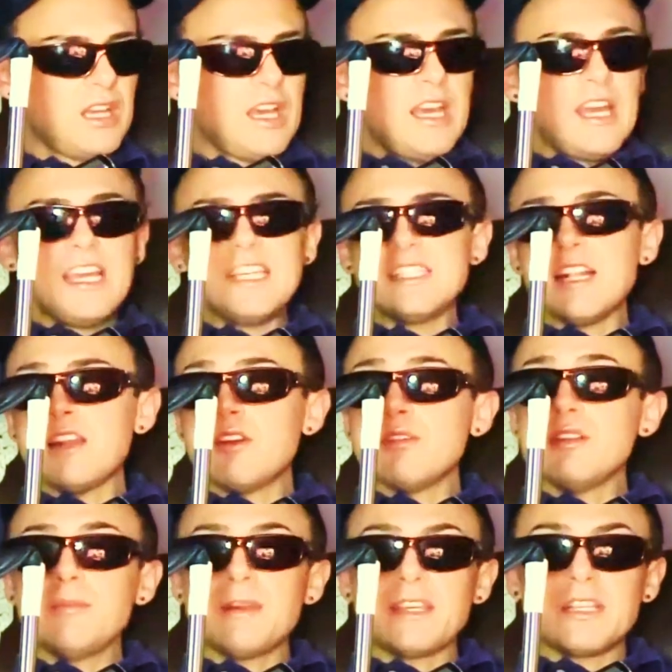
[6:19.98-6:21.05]
He's not
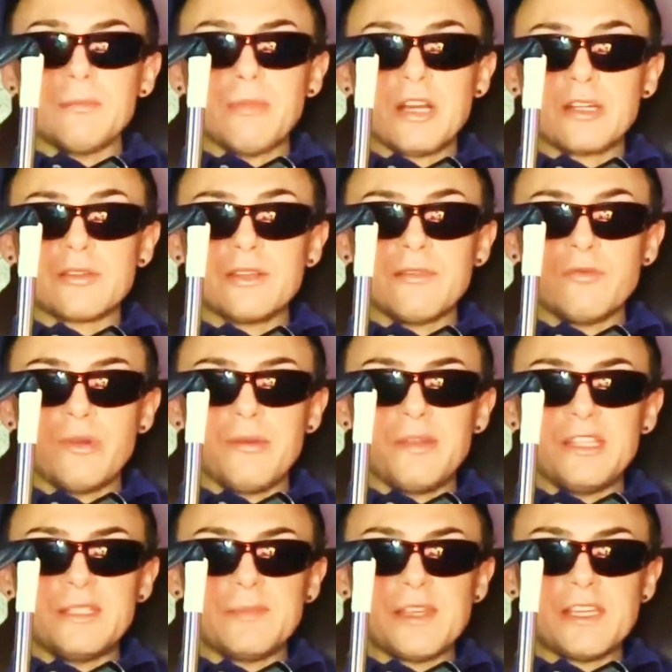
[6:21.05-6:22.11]
only making a mockery of women,
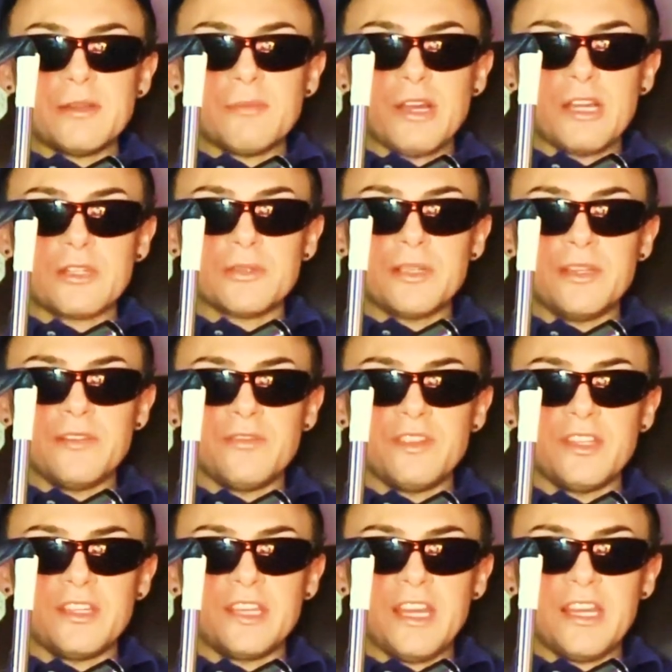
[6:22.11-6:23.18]
he's making a mockery of
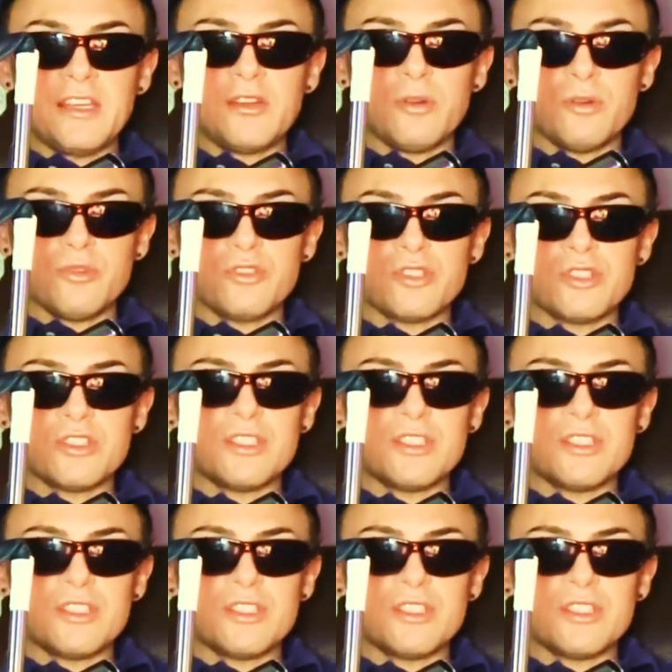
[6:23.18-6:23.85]
the gay culture,